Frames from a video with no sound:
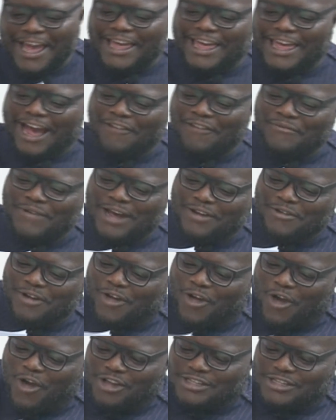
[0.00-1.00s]
Government
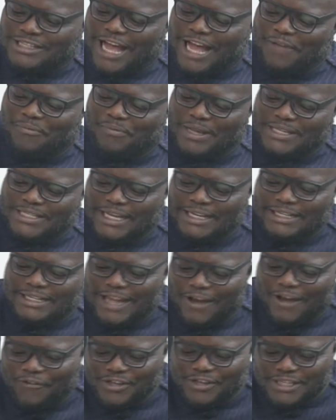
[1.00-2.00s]
records 9%
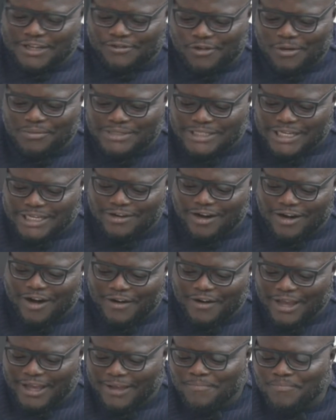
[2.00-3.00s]
deficit from
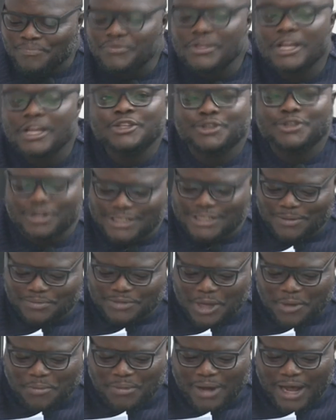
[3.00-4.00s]
January to
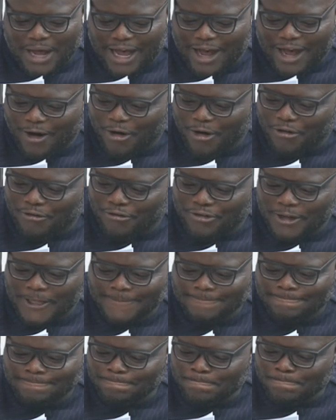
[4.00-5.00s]
September of
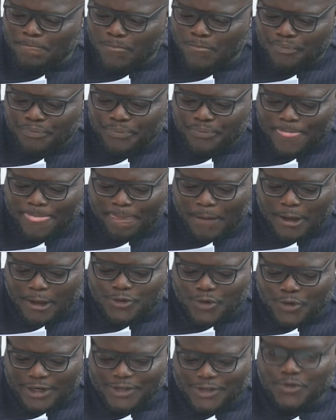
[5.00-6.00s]

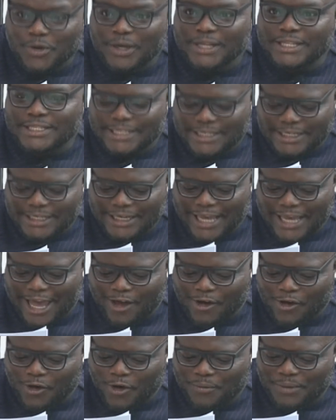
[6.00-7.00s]
2020.
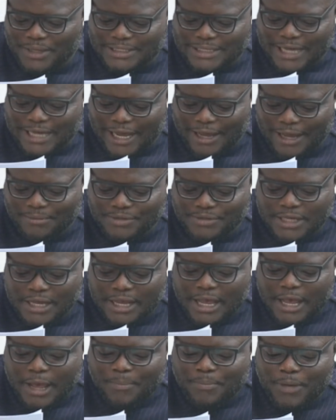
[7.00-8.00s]
Economic Times.
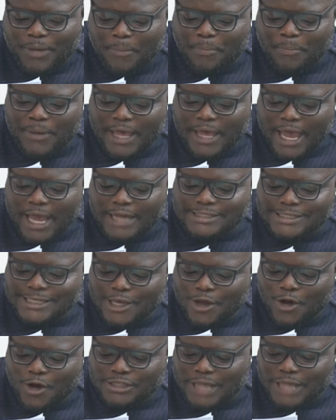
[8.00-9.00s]
PPA
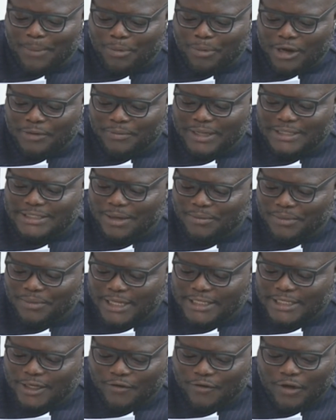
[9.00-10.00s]
CEO's appointment
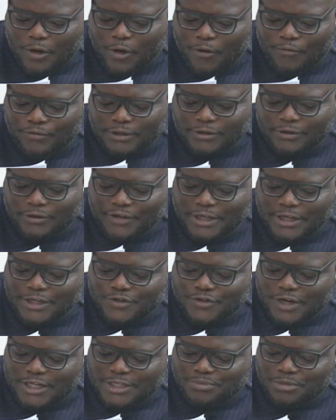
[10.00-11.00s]
terminated over conflict of
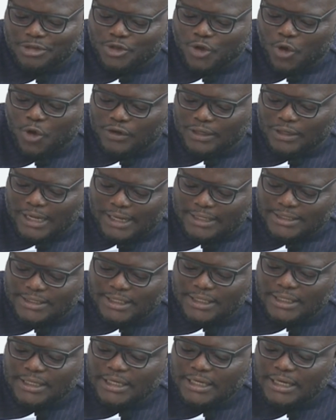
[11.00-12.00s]
interest misconduct.
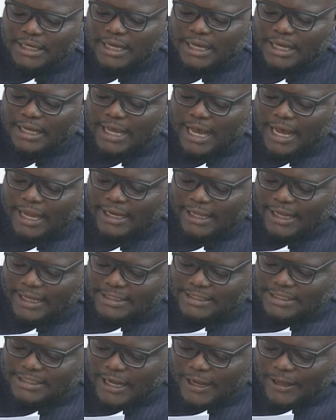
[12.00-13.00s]

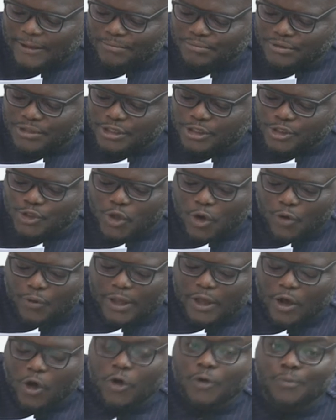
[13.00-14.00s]
Ghanaian Times
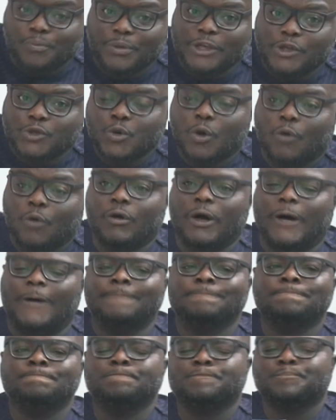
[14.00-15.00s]
story on page 12. Well,